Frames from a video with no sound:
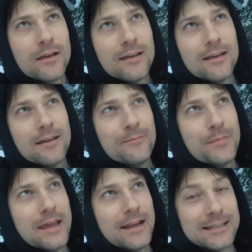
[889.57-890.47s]
be an
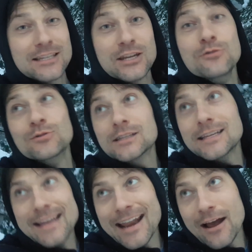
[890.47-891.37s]
excuse to get
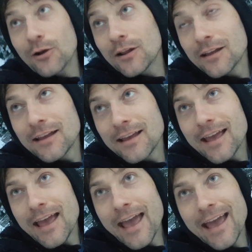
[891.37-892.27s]
out
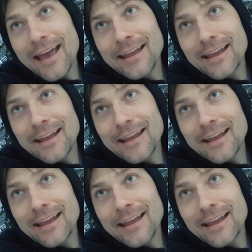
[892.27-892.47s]
and